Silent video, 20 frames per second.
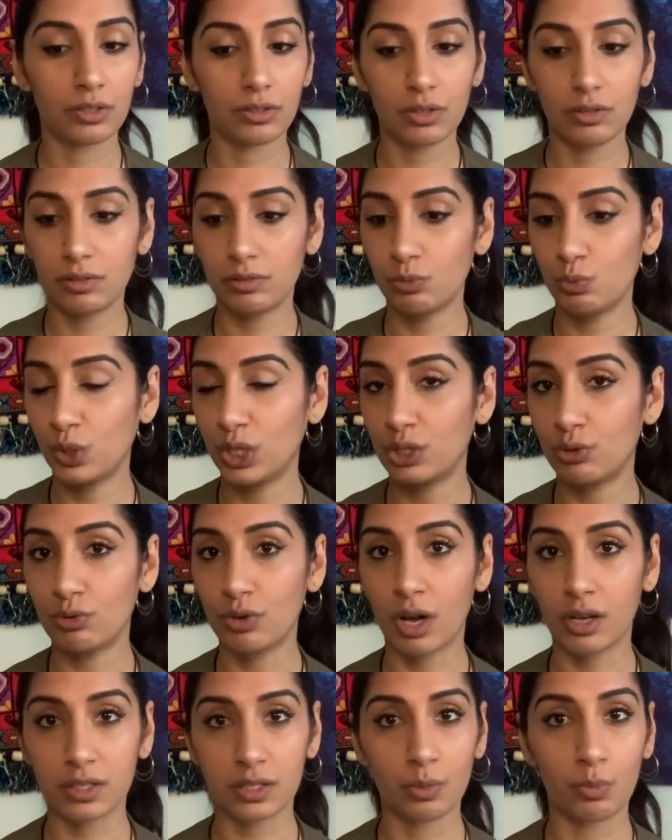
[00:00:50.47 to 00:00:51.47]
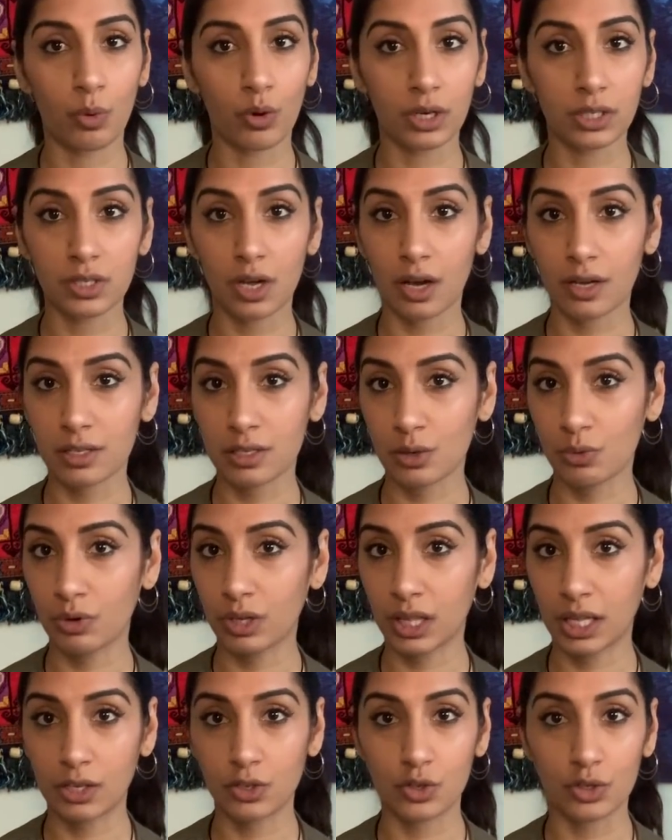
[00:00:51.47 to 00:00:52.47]
We do not support toxic
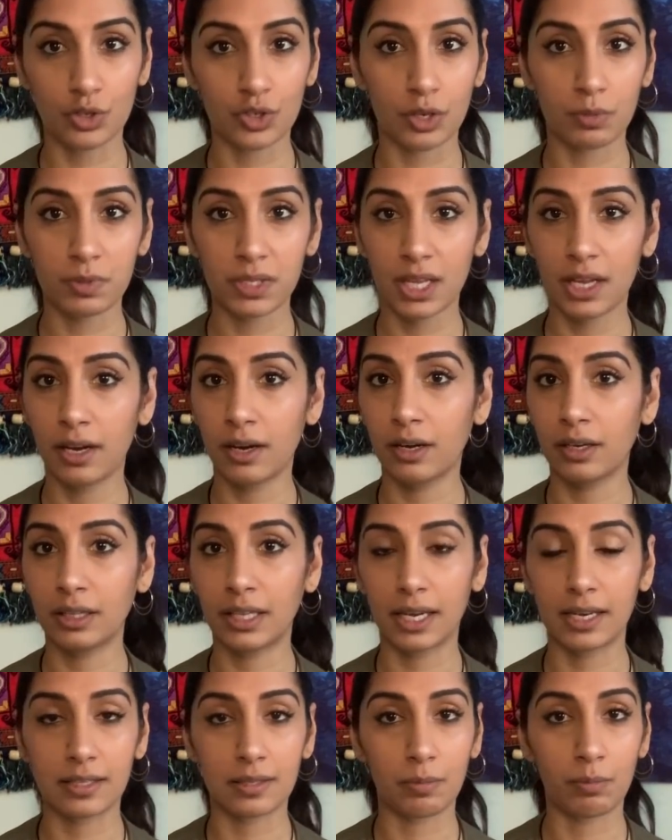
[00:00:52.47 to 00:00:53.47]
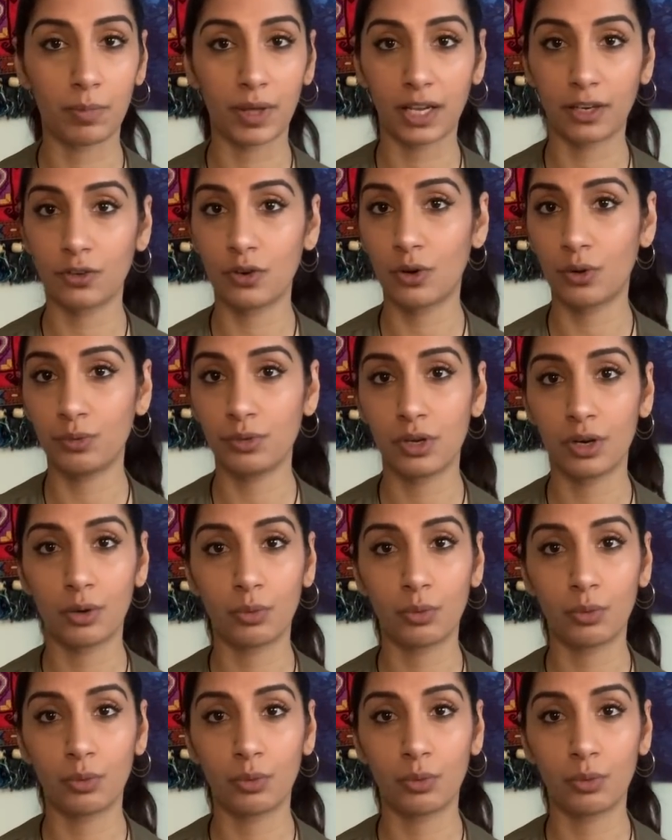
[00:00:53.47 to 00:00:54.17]
relationships here. That is a big no-no.